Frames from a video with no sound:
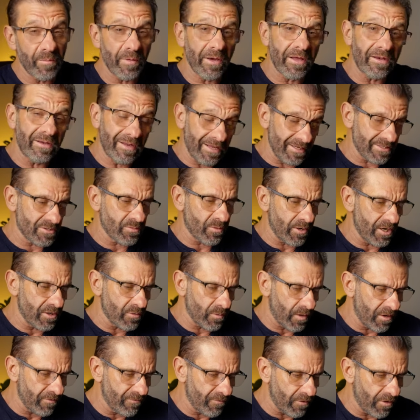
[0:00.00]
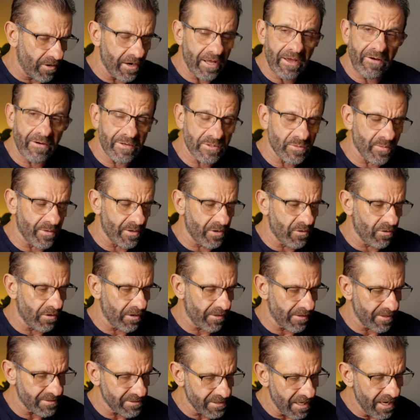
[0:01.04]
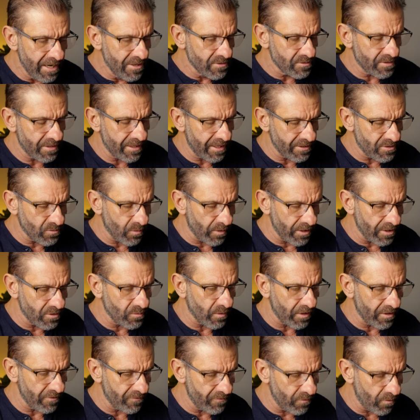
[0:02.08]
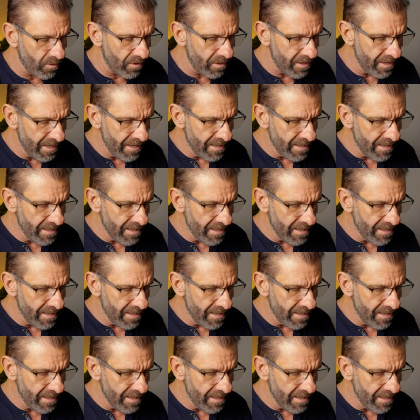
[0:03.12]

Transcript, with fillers: but it's 2024 now as we're recording this. It's going to add 2024.